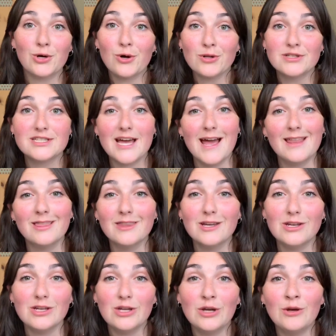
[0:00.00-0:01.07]
content
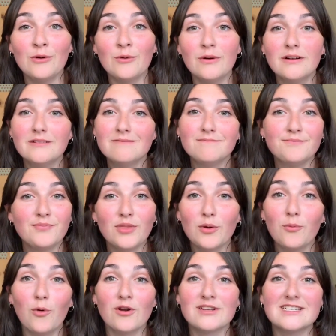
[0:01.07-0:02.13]
that you
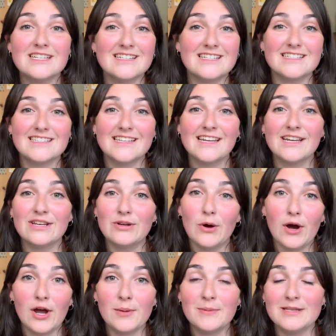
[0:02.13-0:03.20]
wanted to see and you're
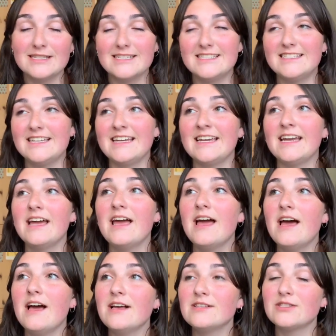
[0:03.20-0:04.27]
hoping to see.
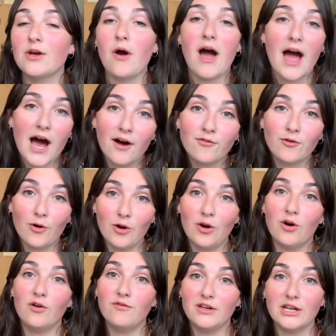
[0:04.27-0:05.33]
So I have got a
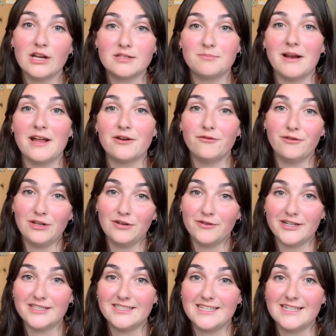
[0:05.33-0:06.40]
lot of videos planned for
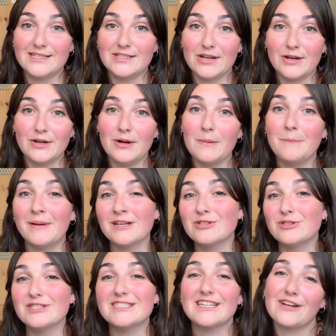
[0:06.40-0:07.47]
university, so make
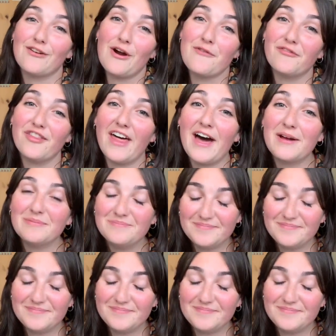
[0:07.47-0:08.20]
sure you stick around for that.